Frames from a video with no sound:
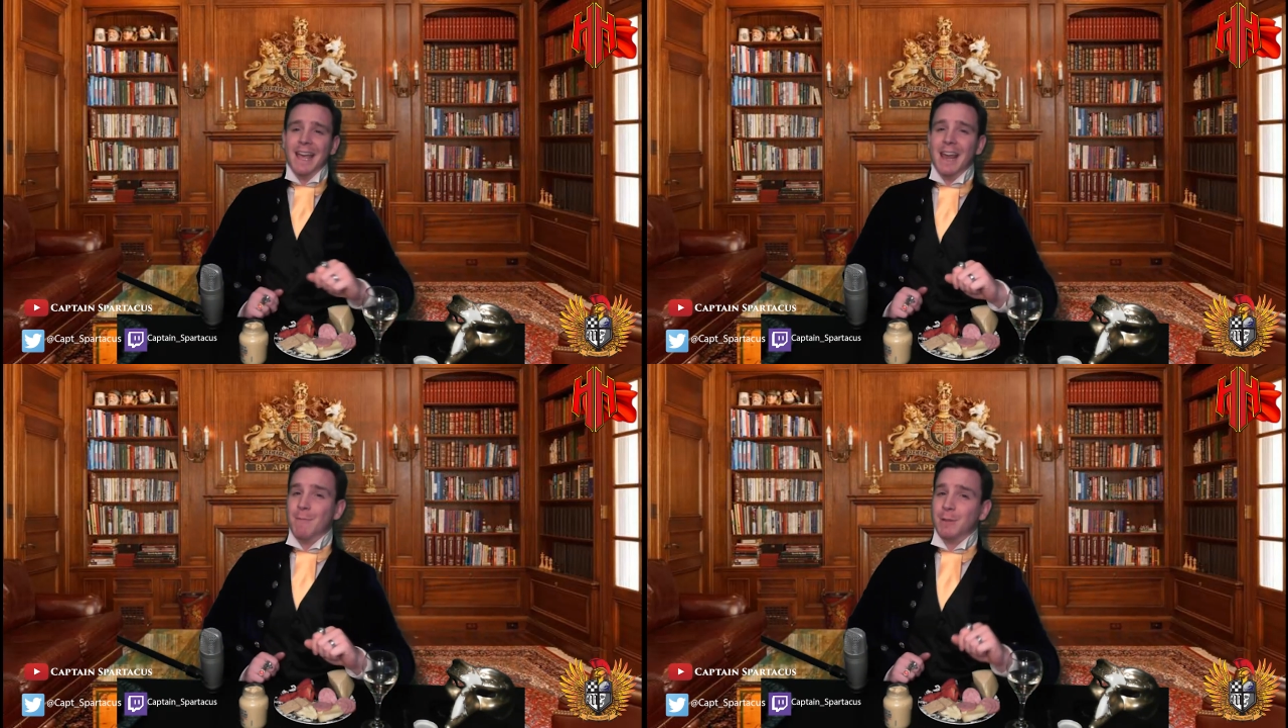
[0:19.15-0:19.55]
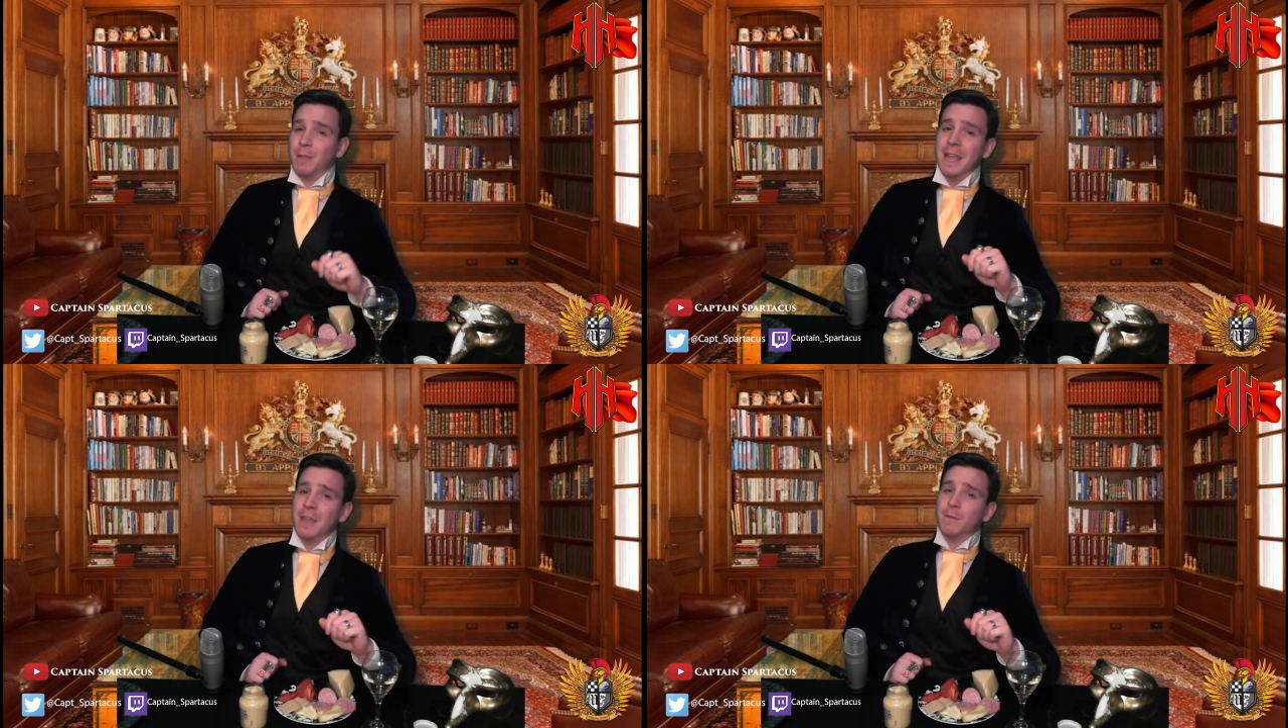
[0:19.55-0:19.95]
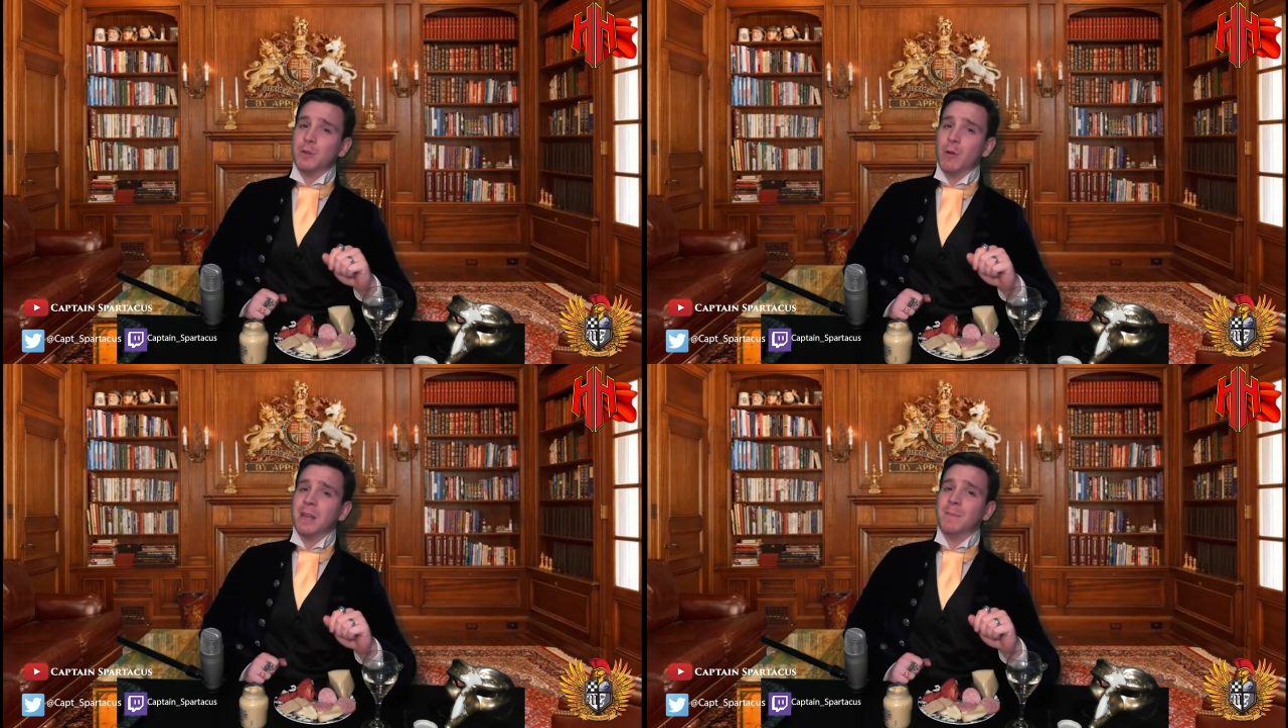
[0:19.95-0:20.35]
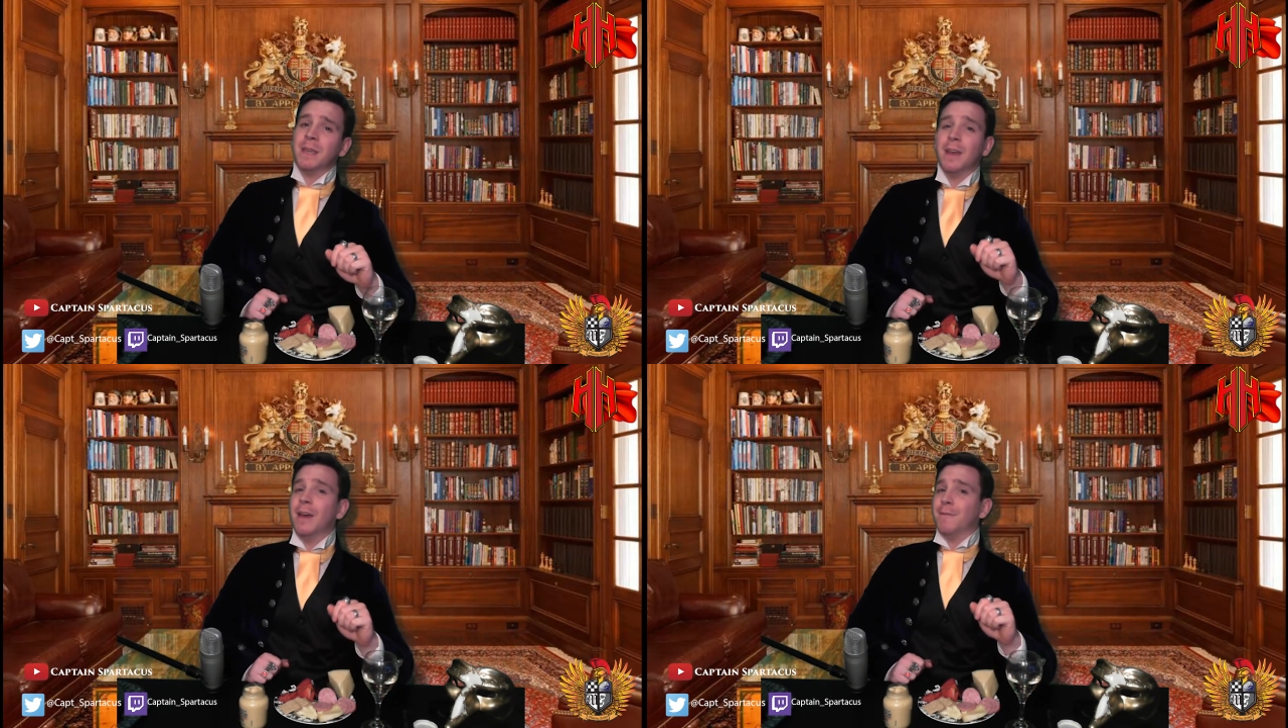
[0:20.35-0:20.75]
and I want to thank you for joining
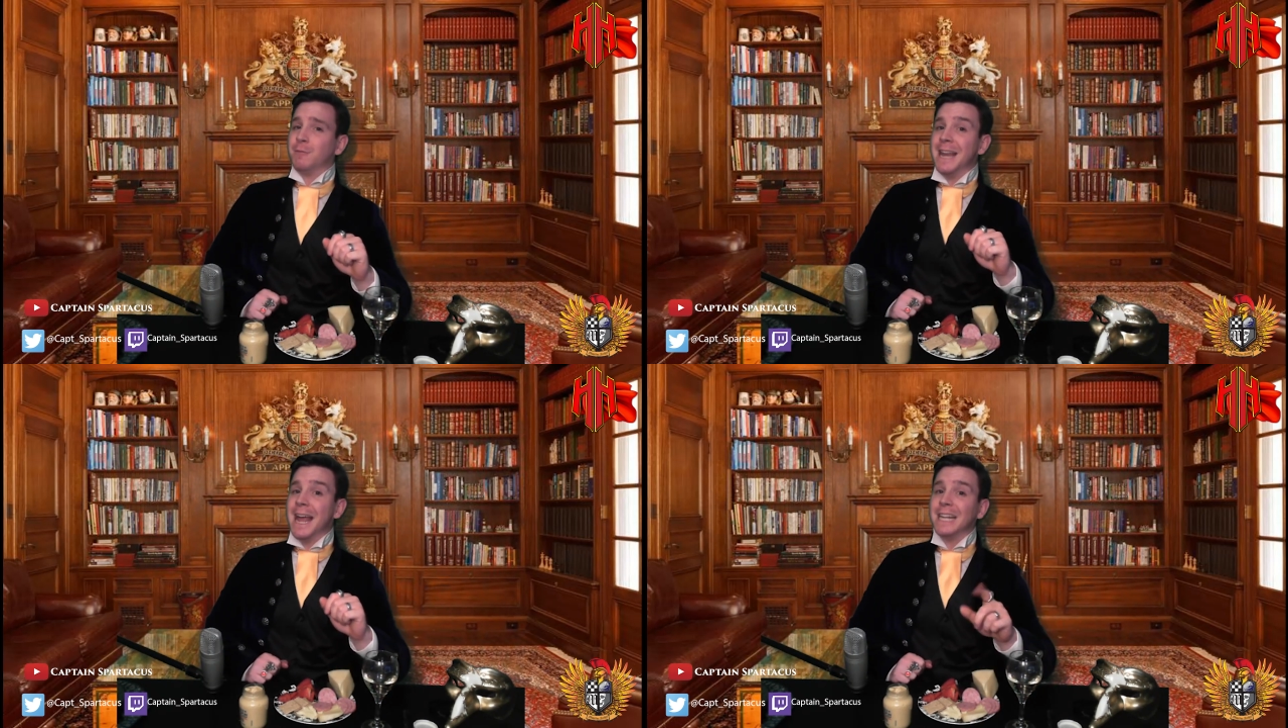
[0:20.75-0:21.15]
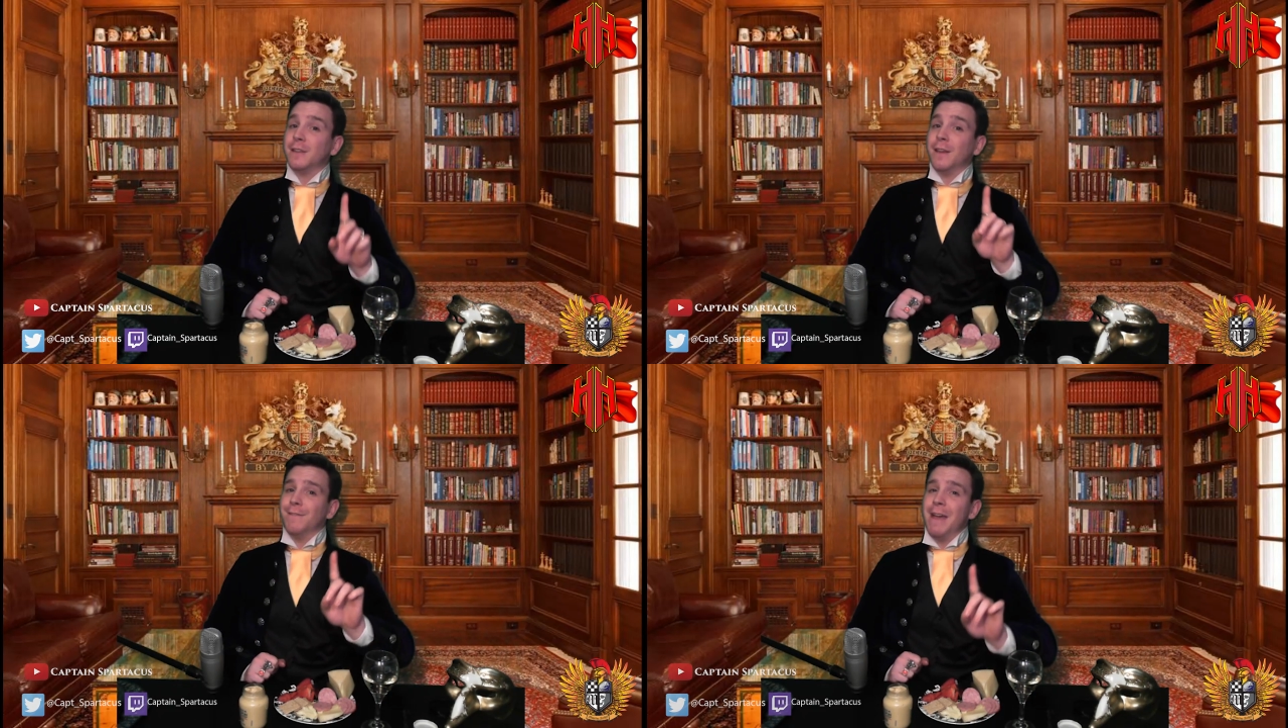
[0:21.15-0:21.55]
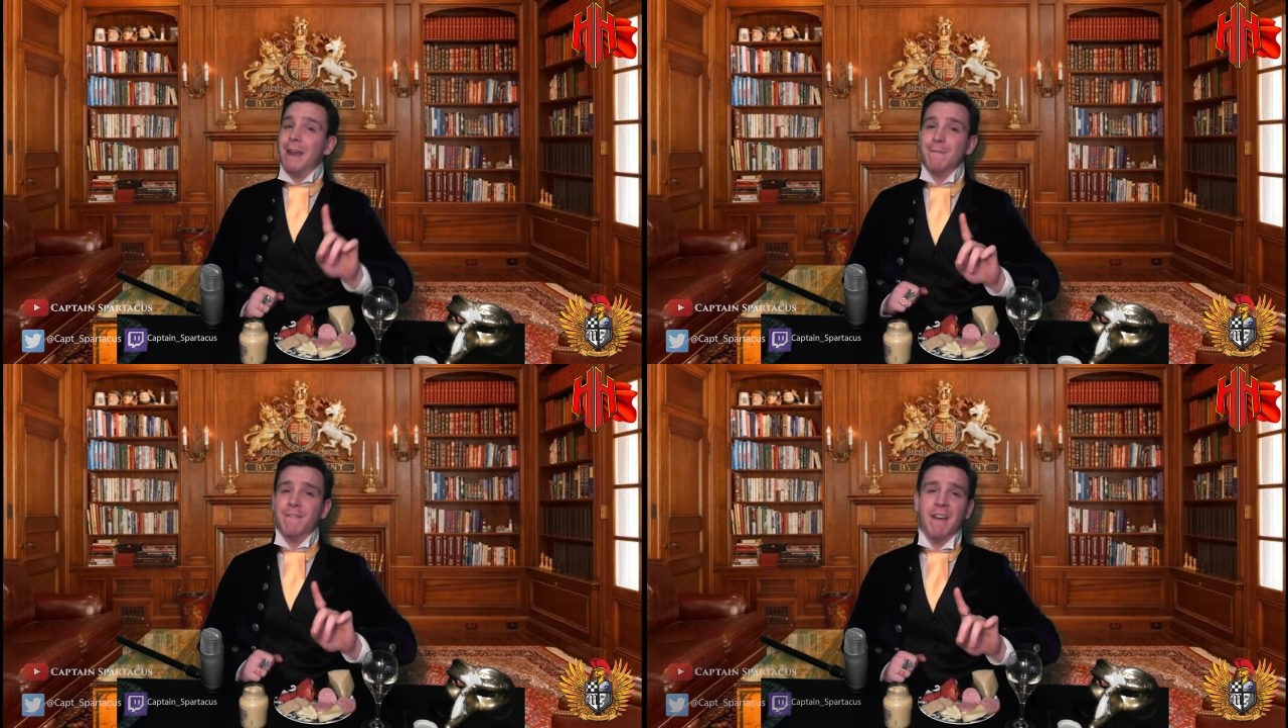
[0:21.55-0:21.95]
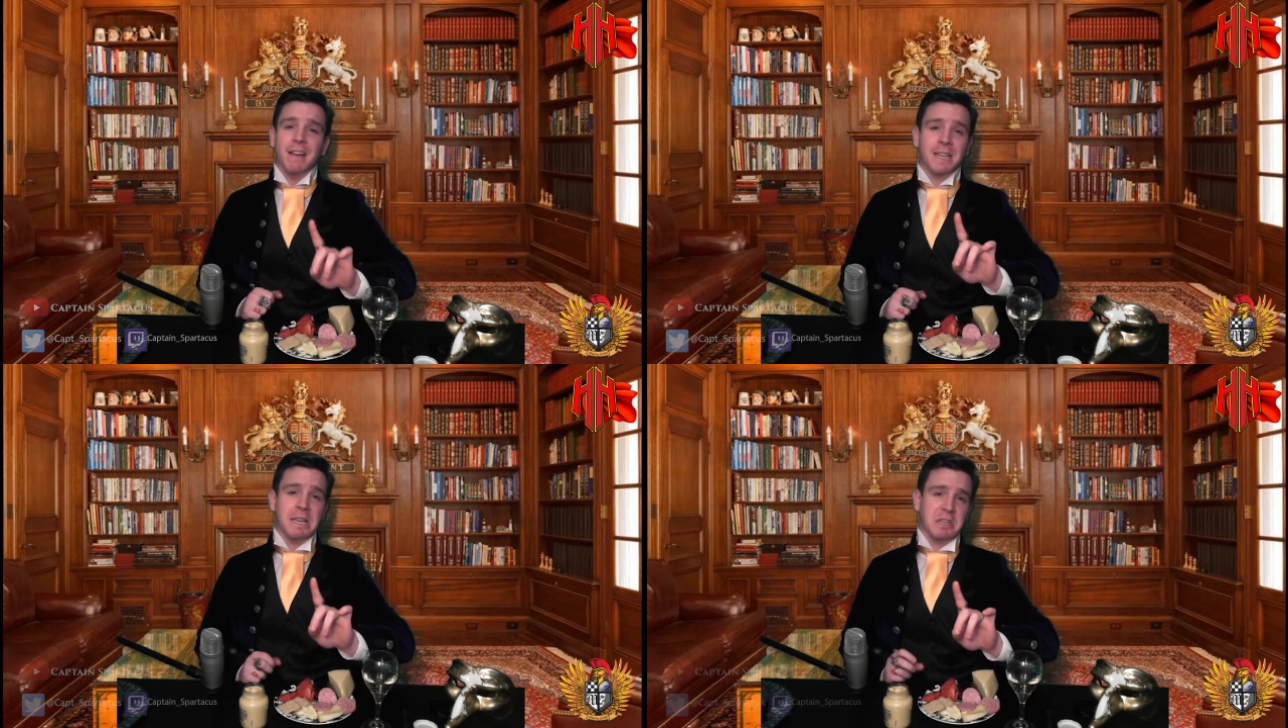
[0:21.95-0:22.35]
me for tonight's very
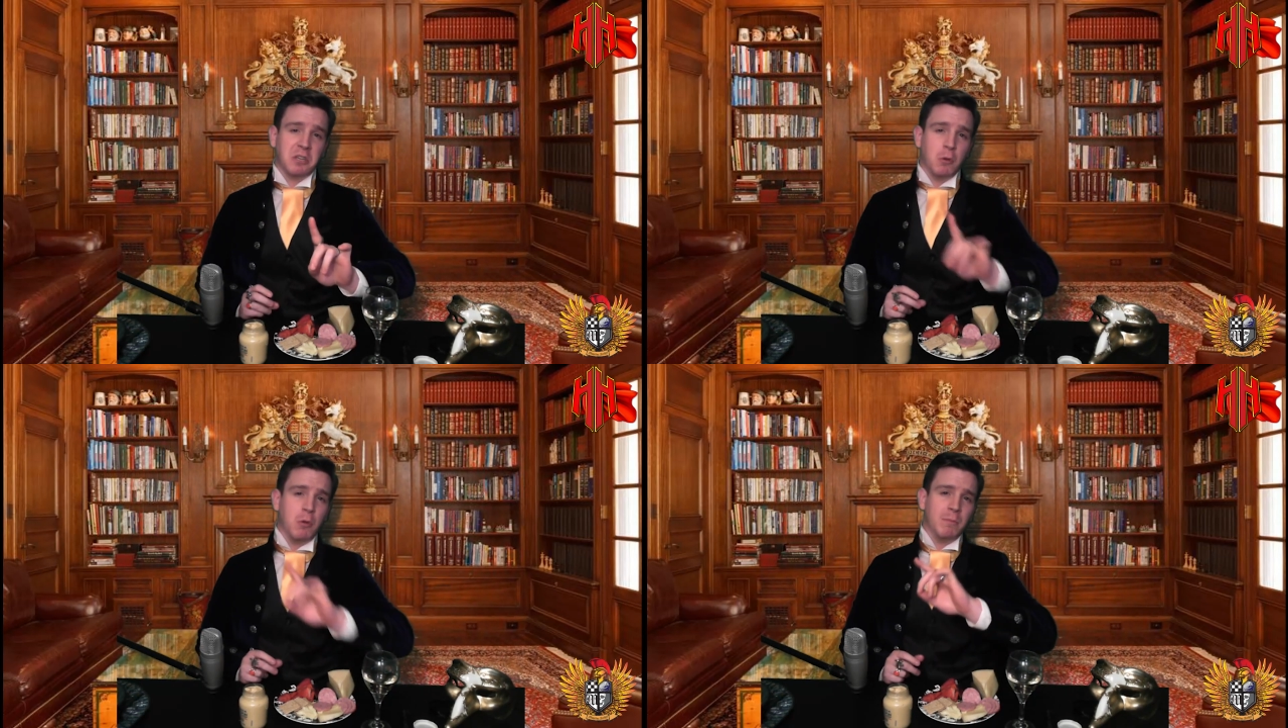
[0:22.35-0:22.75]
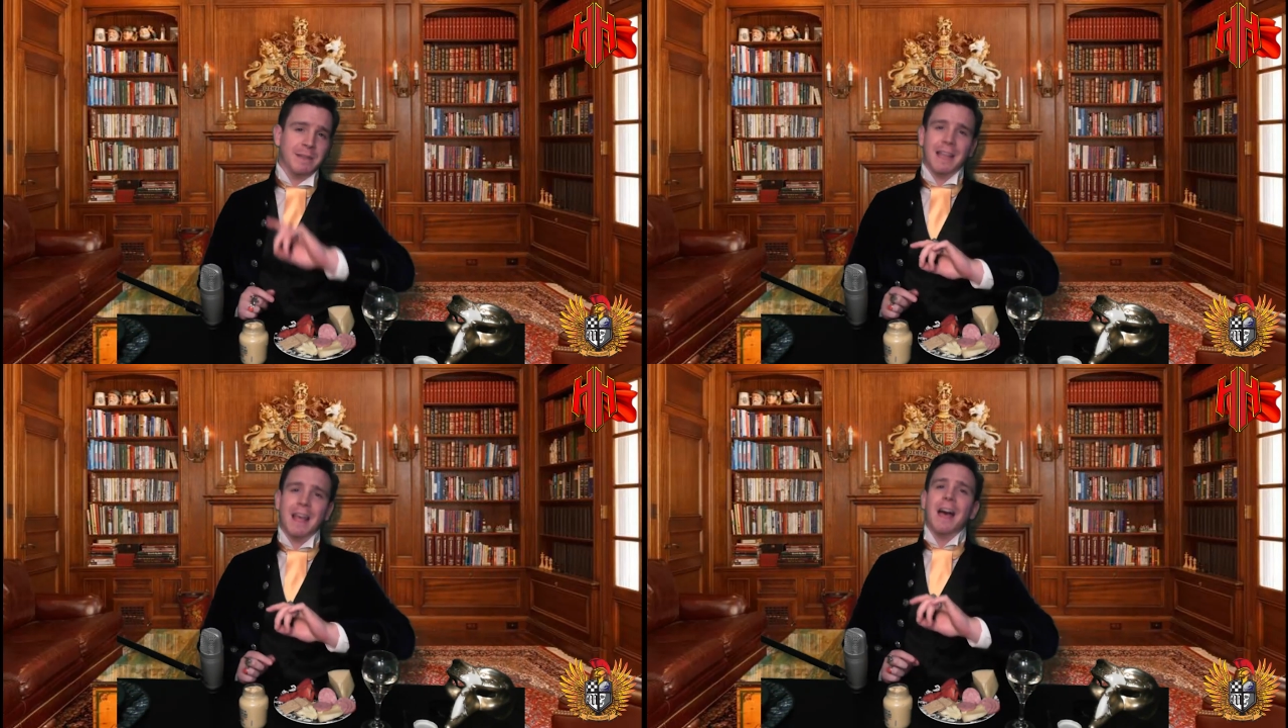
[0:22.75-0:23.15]
first installment